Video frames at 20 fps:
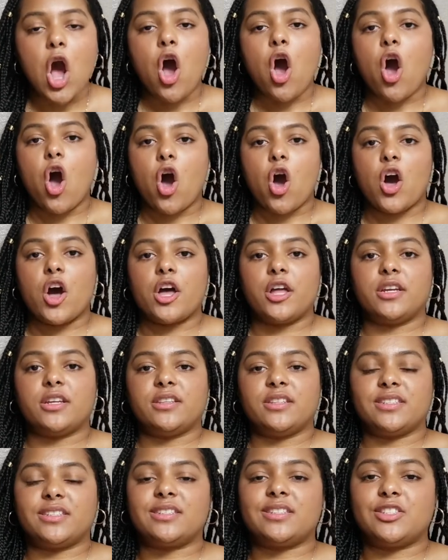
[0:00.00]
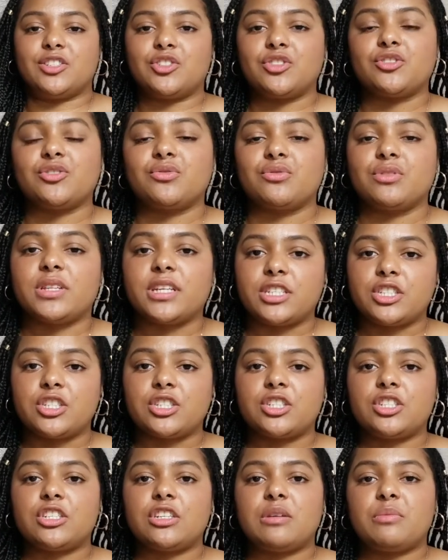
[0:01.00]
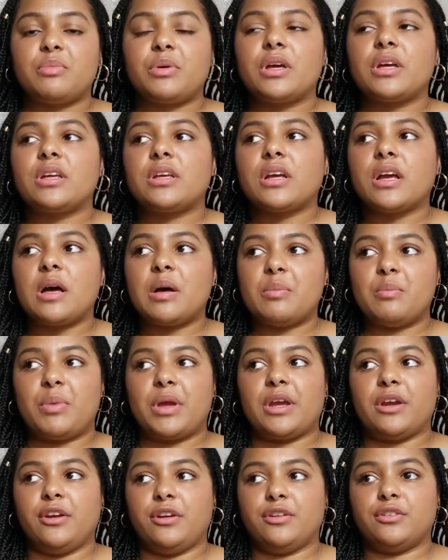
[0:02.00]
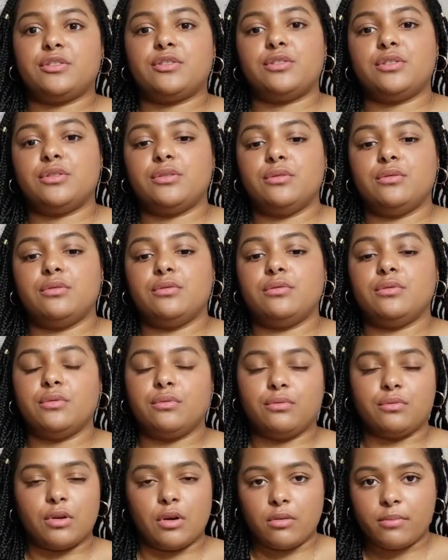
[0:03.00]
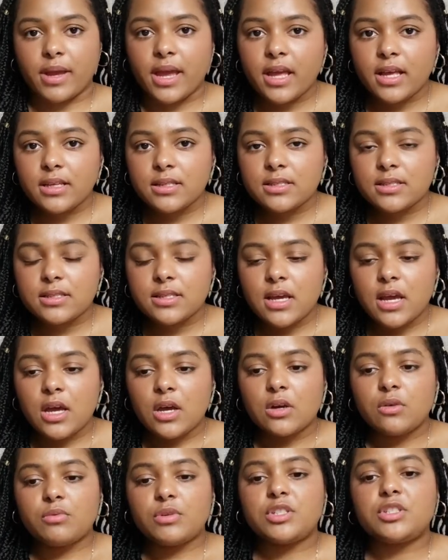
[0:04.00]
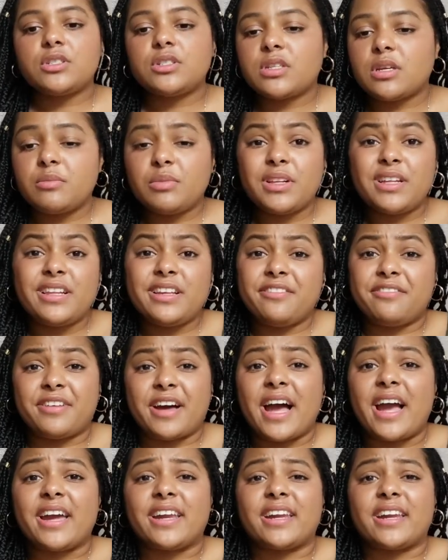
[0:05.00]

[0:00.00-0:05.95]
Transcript: on the sisters relationship compared to the romance which is completely fine